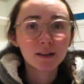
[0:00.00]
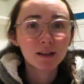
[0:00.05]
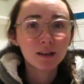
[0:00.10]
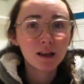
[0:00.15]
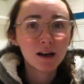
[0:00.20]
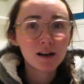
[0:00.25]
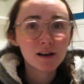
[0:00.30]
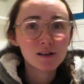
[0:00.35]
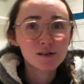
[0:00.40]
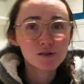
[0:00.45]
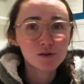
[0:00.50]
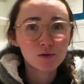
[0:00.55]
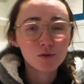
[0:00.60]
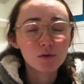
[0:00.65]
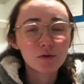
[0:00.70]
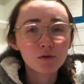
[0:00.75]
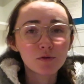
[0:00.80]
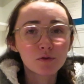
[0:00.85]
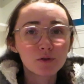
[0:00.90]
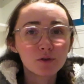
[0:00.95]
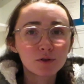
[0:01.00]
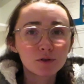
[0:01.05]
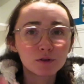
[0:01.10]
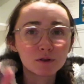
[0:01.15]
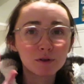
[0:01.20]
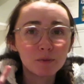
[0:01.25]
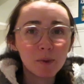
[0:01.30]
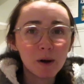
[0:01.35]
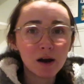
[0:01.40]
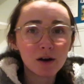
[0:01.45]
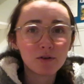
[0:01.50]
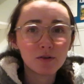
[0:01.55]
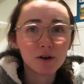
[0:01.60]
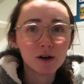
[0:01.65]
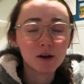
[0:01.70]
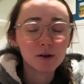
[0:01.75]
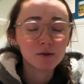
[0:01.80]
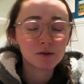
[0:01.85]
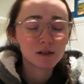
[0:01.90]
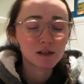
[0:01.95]
The lighting's awful. The
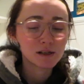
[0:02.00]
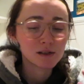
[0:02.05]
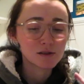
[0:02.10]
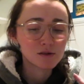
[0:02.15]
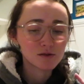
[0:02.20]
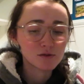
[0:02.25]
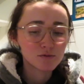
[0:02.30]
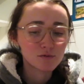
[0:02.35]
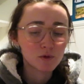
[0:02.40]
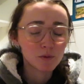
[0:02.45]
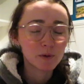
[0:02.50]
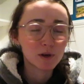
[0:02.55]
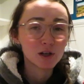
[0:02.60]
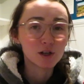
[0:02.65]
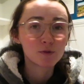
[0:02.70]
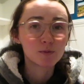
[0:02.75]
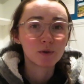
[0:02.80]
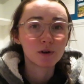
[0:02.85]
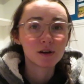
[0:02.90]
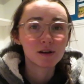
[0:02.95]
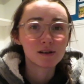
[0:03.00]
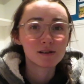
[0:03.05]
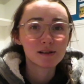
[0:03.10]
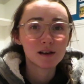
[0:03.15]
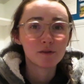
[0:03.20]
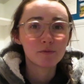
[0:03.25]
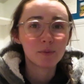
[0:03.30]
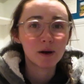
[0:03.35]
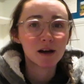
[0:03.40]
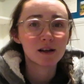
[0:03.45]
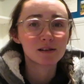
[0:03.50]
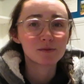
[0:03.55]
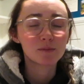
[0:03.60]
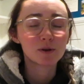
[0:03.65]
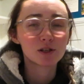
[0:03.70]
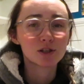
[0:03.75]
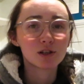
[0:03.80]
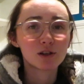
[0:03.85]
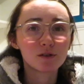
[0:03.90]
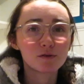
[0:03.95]
background is rubbish because I've packed my
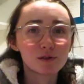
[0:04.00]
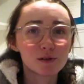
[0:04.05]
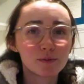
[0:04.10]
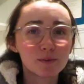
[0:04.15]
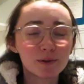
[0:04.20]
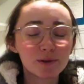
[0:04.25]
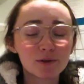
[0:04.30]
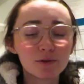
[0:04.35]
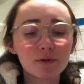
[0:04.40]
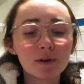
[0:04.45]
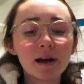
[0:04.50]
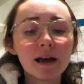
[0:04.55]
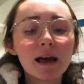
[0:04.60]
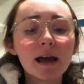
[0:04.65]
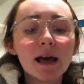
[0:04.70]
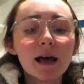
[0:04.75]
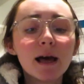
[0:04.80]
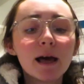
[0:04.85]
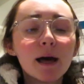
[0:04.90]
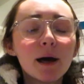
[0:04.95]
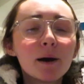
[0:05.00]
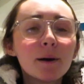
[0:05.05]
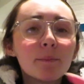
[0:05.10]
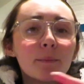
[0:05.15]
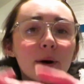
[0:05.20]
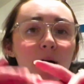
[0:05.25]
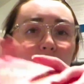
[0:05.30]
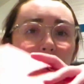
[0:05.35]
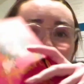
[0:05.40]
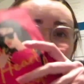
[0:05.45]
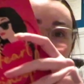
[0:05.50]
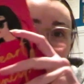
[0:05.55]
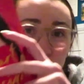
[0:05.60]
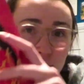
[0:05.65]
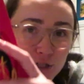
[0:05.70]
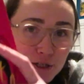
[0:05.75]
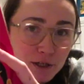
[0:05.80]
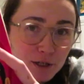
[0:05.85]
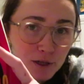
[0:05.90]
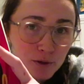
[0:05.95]
shelves to move. But I
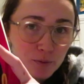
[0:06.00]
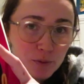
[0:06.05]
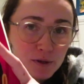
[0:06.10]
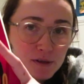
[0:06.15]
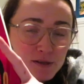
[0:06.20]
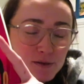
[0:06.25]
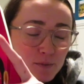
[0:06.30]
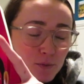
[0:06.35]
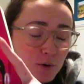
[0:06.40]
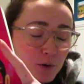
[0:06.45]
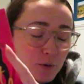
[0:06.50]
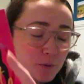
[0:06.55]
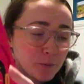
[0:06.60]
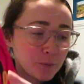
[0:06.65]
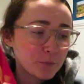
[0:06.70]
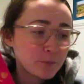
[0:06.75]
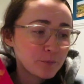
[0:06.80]
finished The Heart Principle.